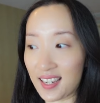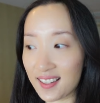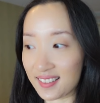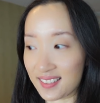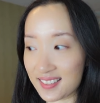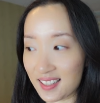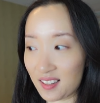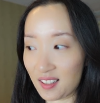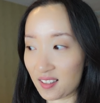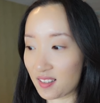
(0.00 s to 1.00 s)
Yeah,
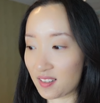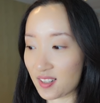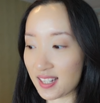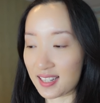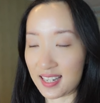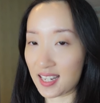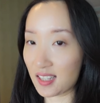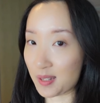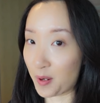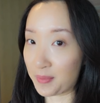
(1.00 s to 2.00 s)
just like taking
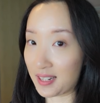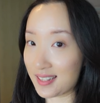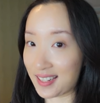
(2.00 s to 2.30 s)
this moment in